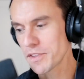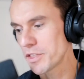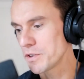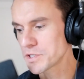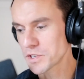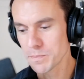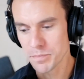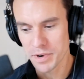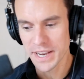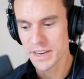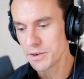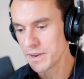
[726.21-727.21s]
those
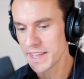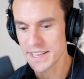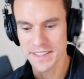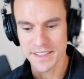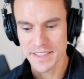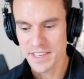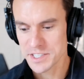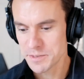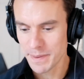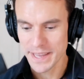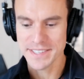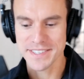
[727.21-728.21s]
brand new to that
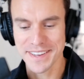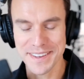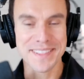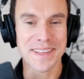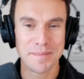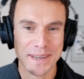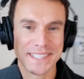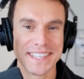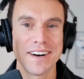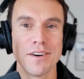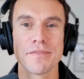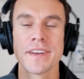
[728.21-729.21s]
space, like
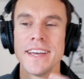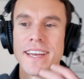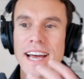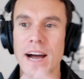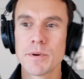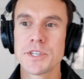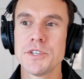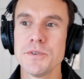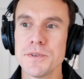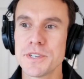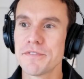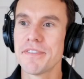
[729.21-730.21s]
myself, how would you
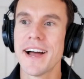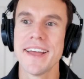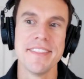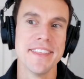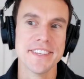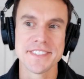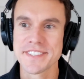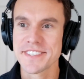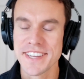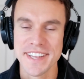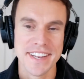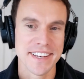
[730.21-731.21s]
define this
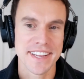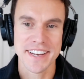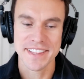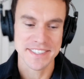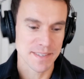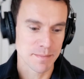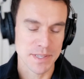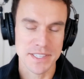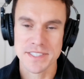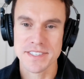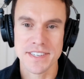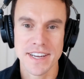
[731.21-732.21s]
in kind of the
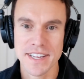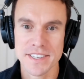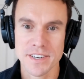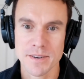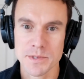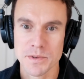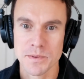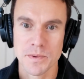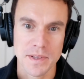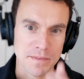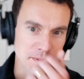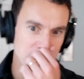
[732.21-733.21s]
simplest terms?
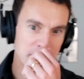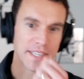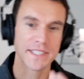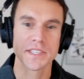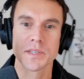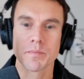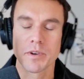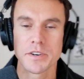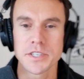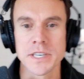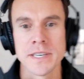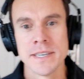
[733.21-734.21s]
What is this approach?